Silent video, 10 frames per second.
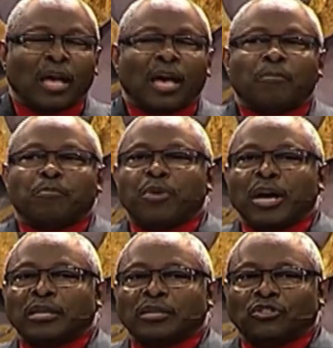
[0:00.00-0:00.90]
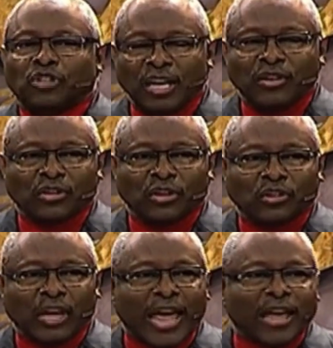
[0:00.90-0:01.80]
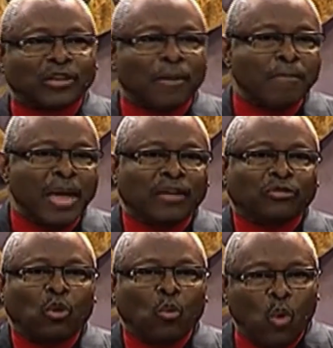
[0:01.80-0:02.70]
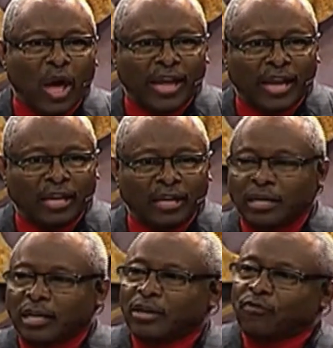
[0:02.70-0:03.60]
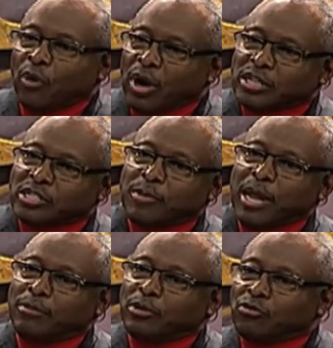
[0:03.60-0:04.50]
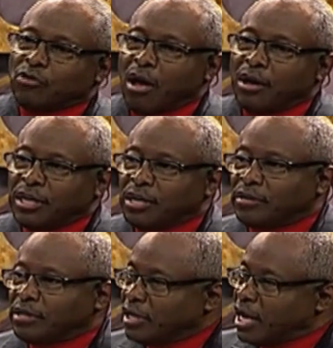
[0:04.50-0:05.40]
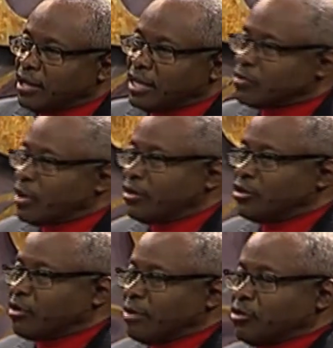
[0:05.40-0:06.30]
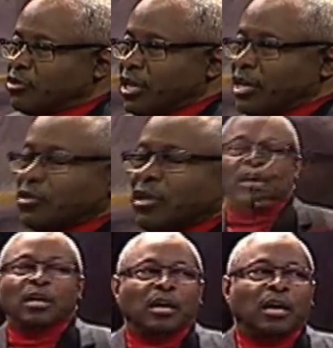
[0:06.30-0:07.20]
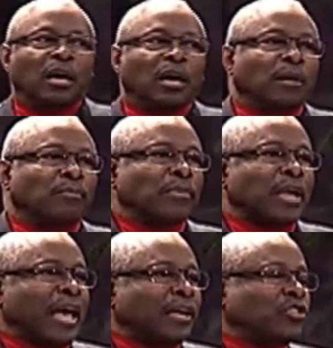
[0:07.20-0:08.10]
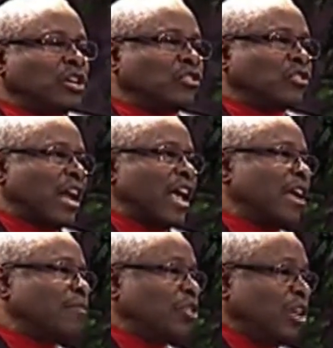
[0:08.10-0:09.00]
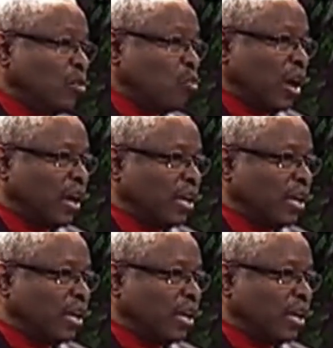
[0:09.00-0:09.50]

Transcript: But Jesus had to make the way for us to be able to draw near to God. That's why the scripture says, um, I, Jesus said, I am the way,